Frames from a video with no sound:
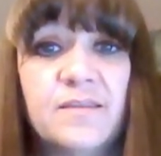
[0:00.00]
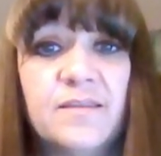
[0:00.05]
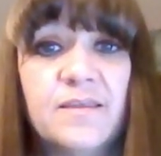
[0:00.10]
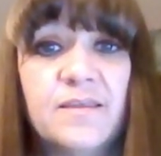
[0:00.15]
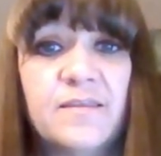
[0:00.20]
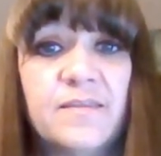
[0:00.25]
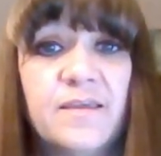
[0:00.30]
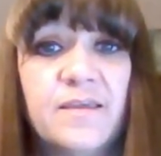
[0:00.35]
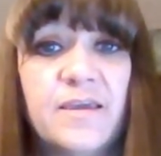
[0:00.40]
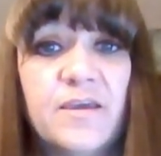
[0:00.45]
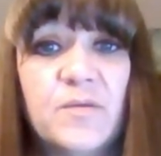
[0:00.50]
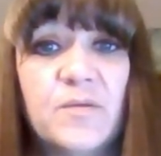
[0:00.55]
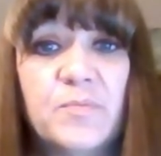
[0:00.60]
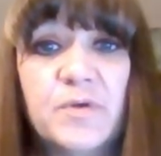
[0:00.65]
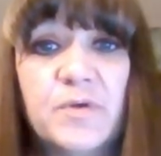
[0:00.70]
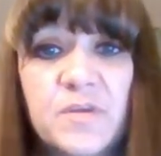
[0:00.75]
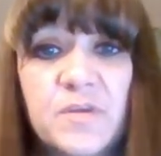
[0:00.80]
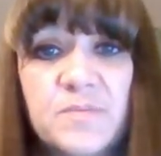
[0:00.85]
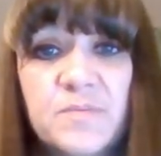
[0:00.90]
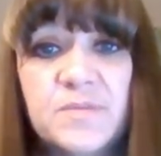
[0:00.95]
that they have
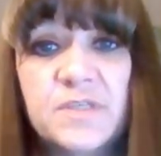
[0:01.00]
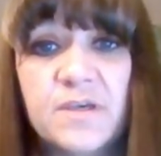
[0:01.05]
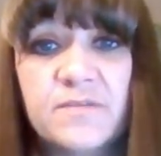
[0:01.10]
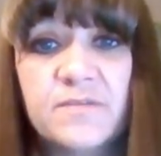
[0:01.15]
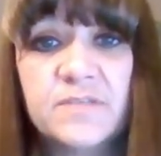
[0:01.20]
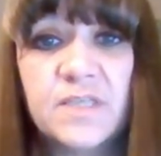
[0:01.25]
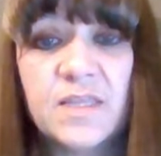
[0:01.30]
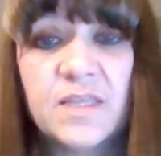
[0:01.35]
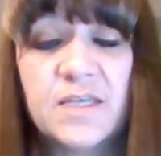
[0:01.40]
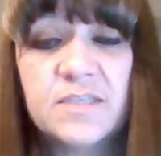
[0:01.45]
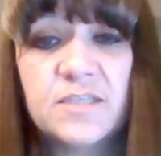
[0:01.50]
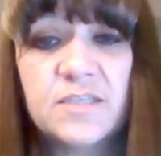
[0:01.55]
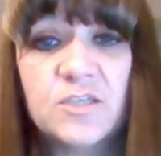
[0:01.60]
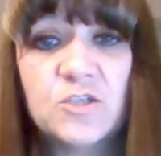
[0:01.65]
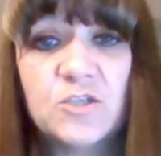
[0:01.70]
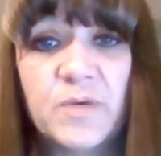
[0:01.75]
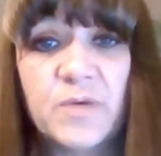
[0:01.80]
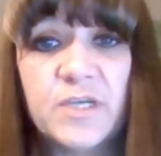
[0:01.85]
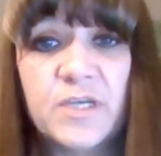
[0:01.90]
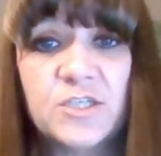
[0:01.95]
put themselves in that
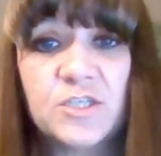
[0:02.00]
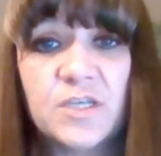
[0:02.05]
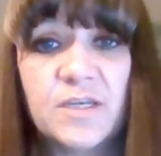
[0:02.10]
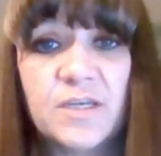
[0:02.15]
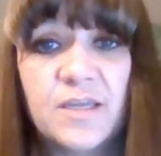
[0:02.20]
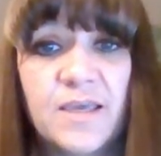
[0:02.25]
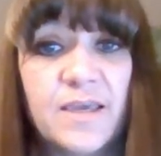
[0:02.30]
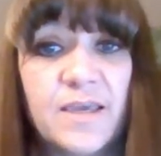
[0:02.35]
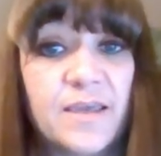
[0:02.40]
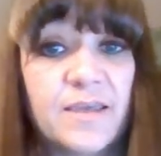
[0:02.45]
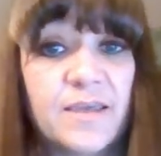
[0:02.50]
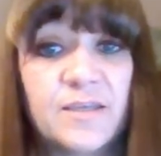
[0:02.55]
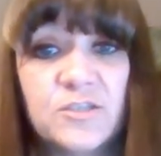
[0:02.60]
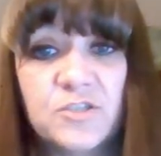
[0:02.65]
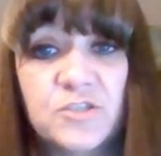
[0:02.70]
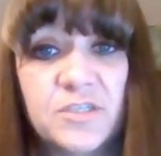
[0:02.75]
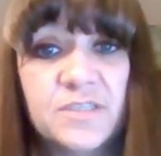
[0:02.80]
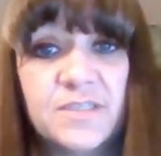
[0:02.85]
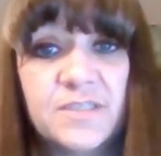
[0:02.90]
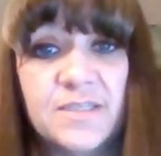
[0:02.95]
situation and can
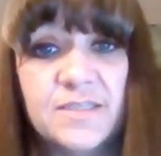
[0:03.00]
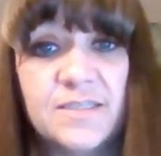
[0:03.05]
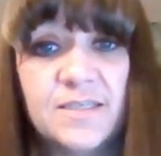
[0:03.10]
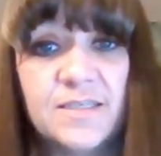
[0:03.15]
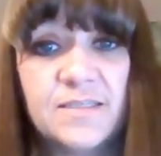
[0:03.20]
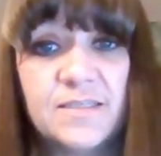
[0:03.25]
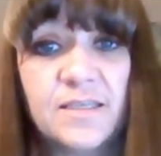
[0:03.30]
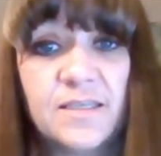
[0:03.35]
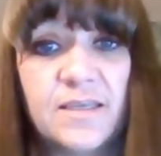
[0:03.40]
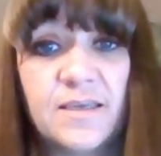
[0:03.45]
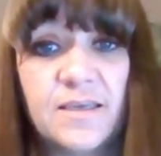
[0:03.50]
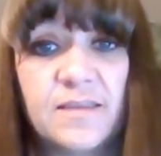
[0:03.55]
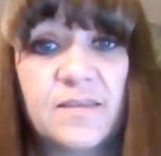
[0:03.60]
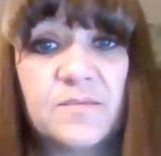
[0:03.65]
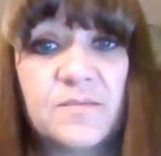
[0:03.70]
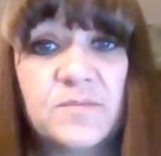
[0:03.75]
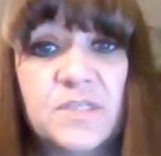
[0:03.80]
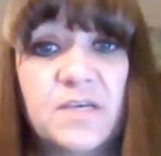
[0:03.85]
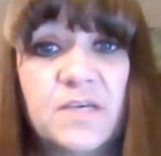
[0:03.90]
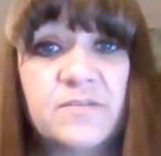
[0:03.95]
just as easily get
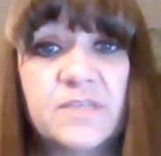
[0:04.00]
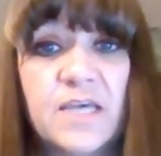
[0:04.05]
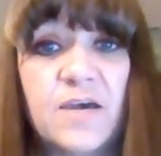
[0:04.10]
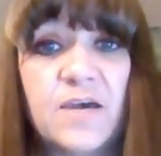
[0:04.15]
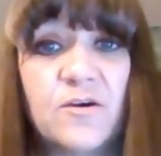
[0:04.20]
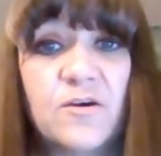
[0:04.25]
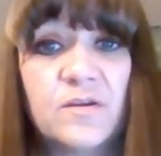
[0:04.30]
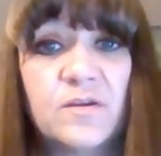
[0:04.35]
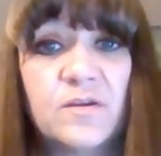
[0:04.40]
themselves out.